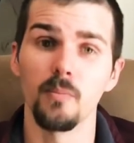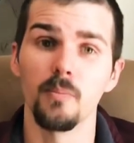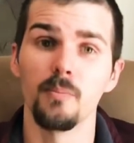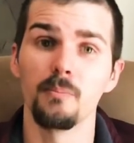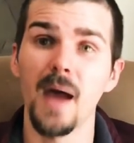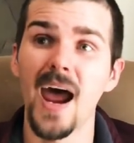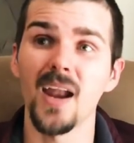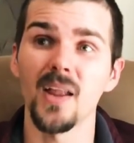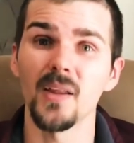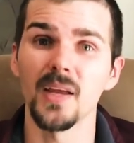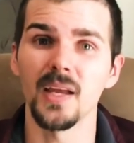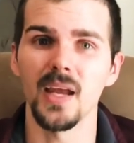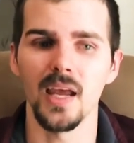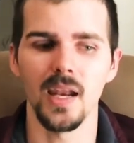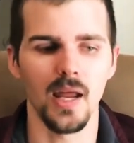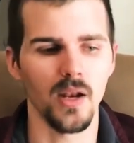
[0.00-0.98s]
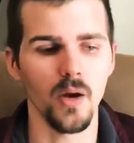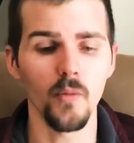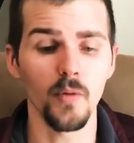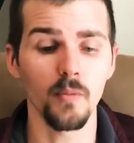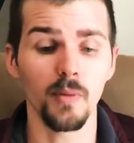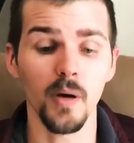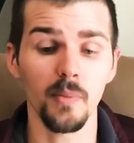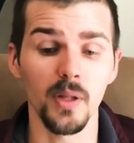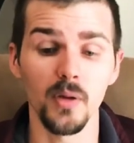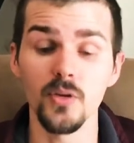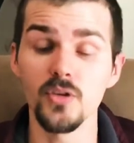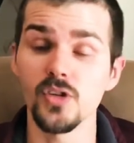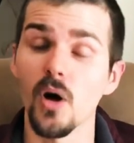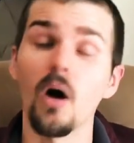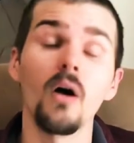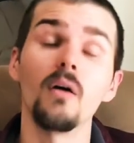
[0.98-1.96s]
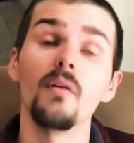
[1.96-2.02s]
battling, and I know we'll probably lose
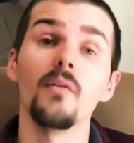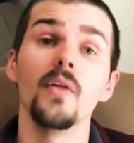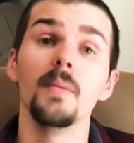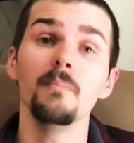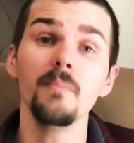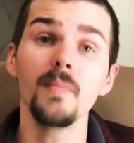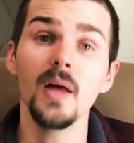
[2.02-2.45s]
all of them.